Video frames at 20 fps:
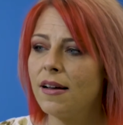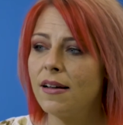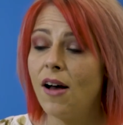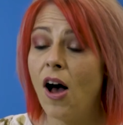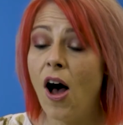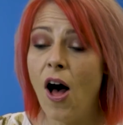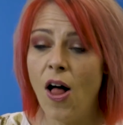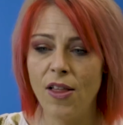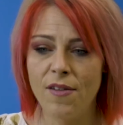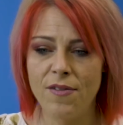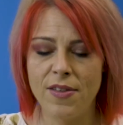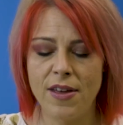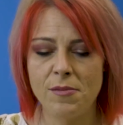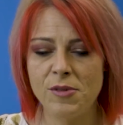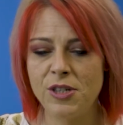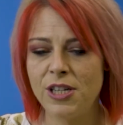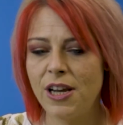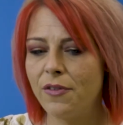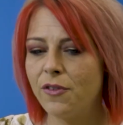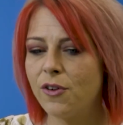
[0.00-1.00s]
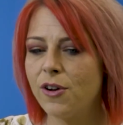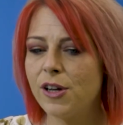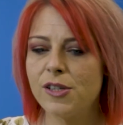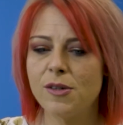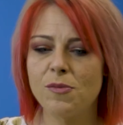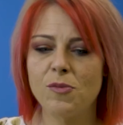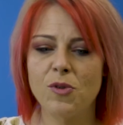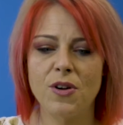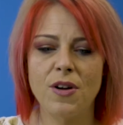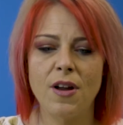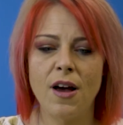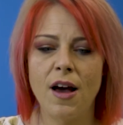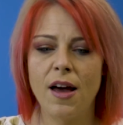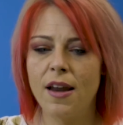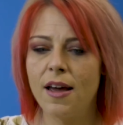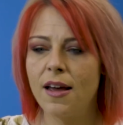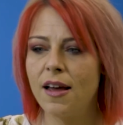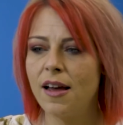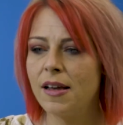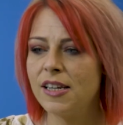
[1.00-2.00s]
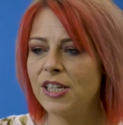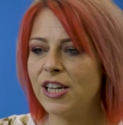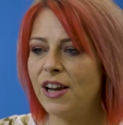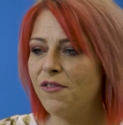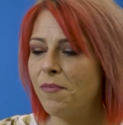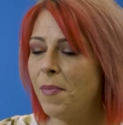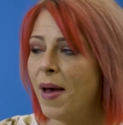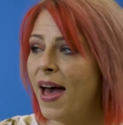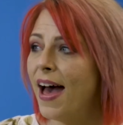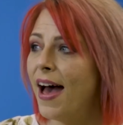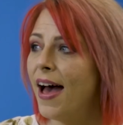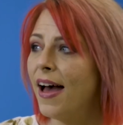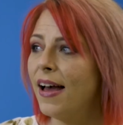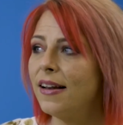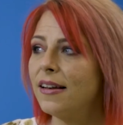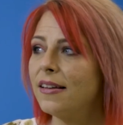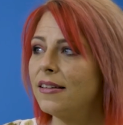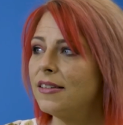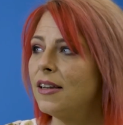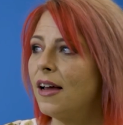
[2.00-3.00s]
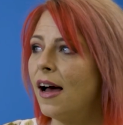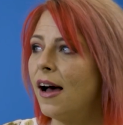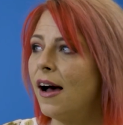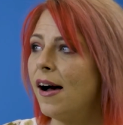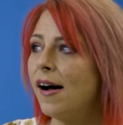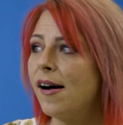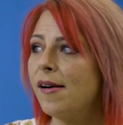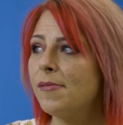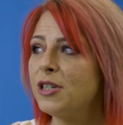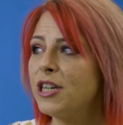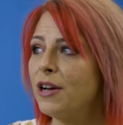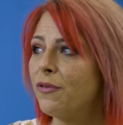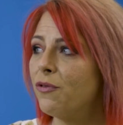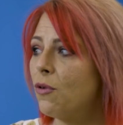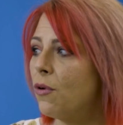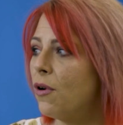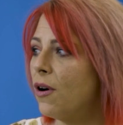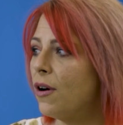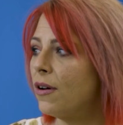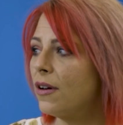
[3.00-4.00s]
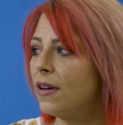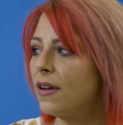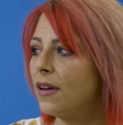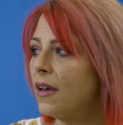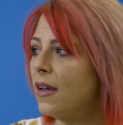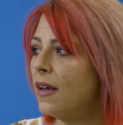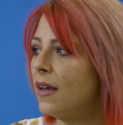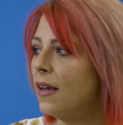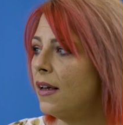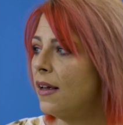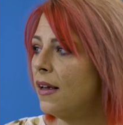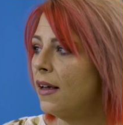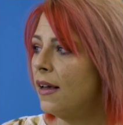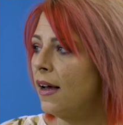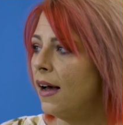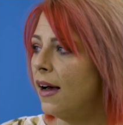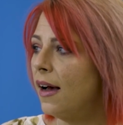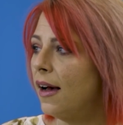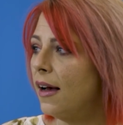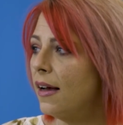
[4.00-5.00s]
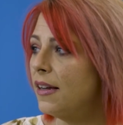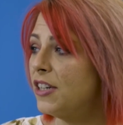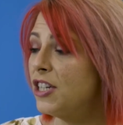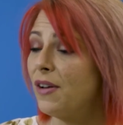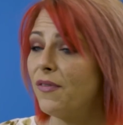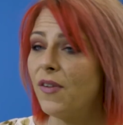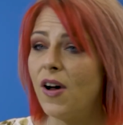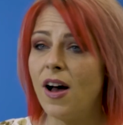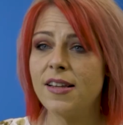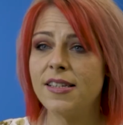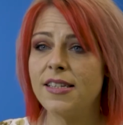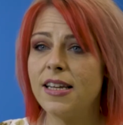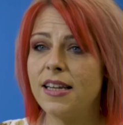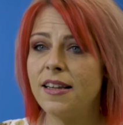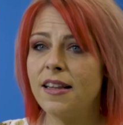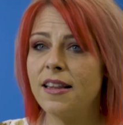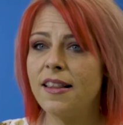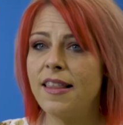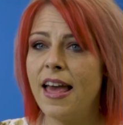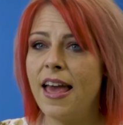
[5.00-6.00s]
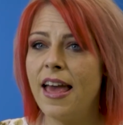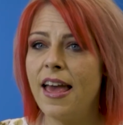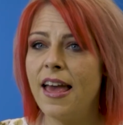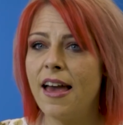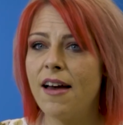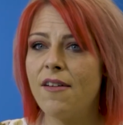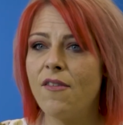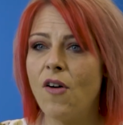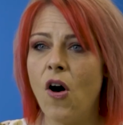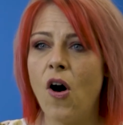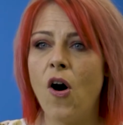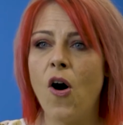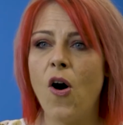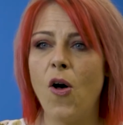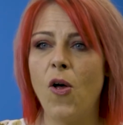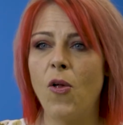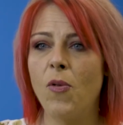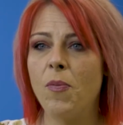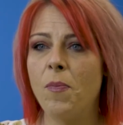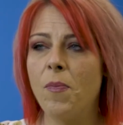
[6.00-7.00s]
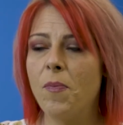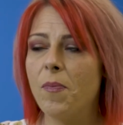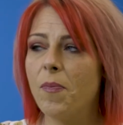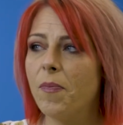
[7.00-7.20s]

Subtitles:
All of them, Chef Grissom Granada, Chef Pat, Chef Rourke, Chef Austin, they have all